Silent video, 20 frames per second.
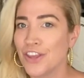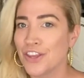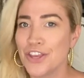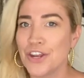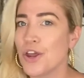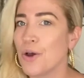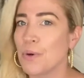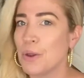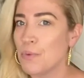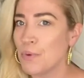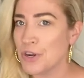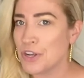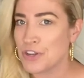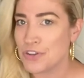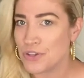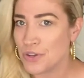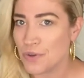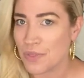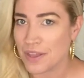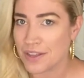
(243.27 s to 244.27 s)
You know, we
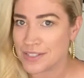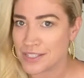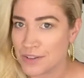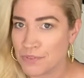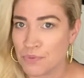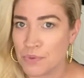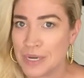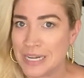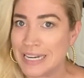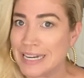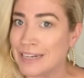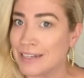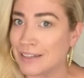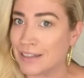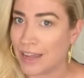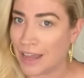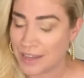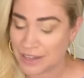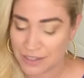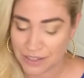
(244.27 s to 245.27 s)
wouldn't do this if we didn't
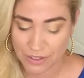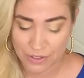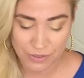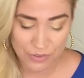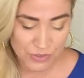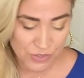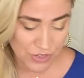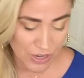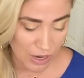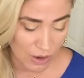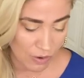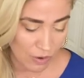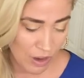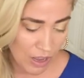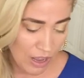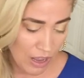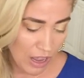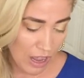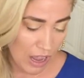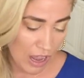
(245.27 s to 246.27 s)
like you. So
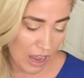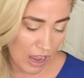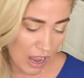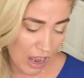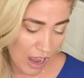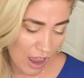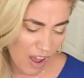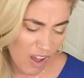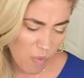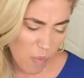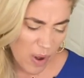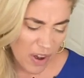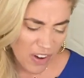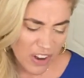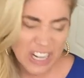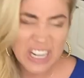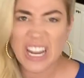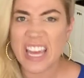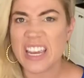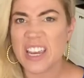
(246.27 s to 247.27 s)
uh, I'll
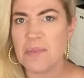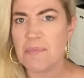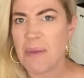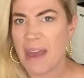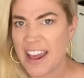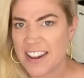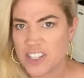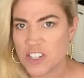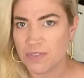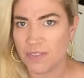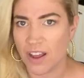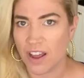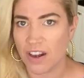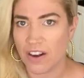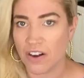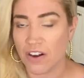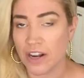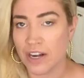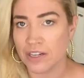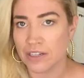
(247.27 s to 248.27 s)
wear it like a badge of
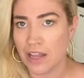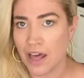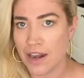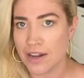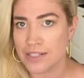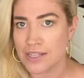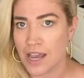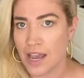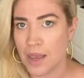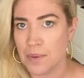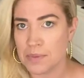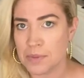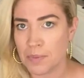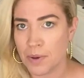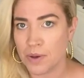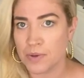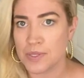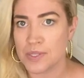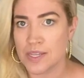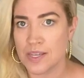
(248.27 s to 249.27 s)
honor. And a lot of times,
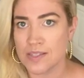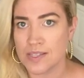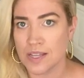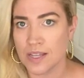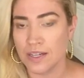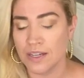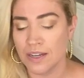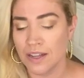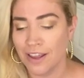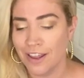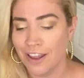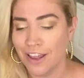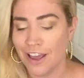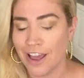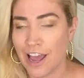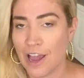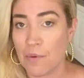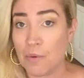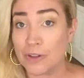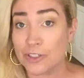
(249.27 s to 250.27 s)
postseason,
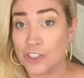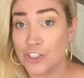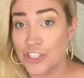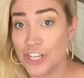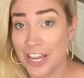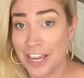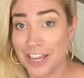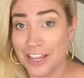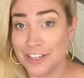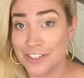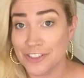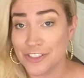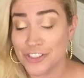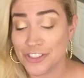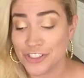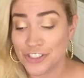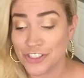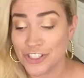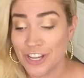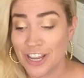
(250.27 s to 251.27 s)
I will
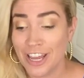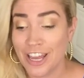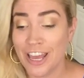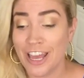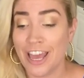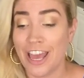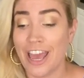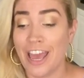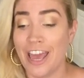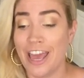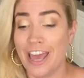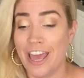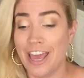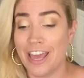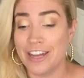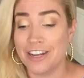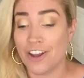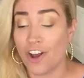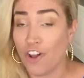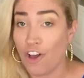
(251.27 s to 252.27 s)
change
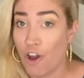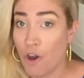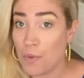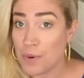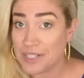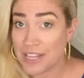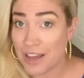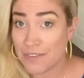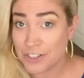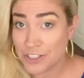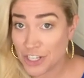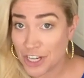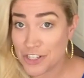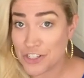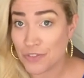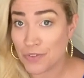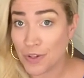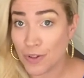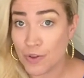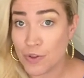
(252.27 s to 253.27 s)
and I'll always have a
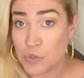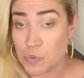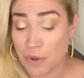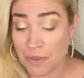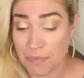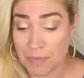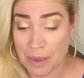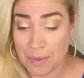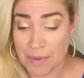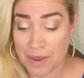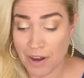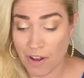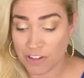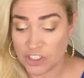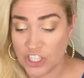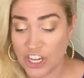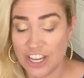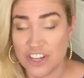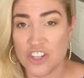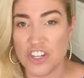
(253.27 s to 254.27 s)
change of clothes with me, but
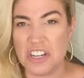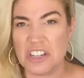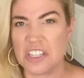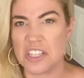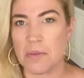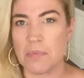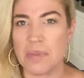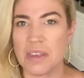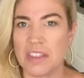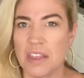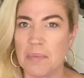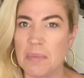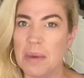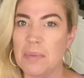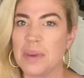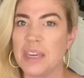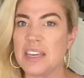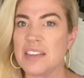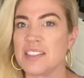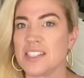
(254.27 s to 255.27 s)
I'll change into something that
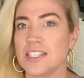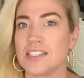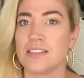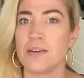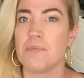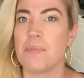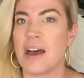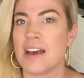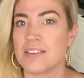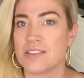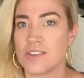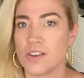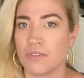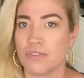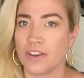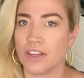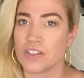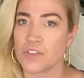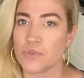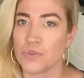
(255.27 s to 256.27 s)
maybe isn't the best. So
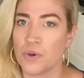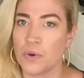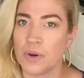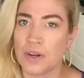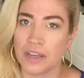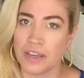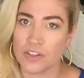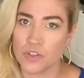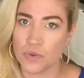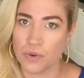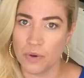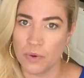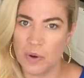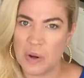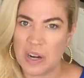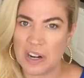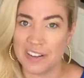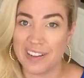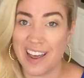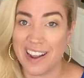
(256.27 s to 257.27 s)
if it gets ruined, it gets
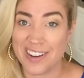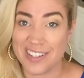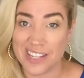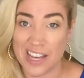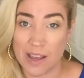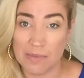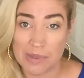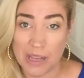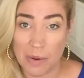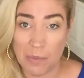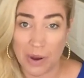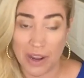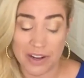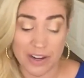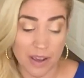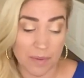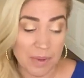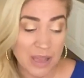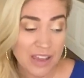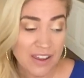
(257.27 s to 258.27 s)
ruined. And a lot of times I
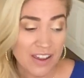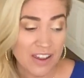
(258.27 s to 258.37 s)
wind up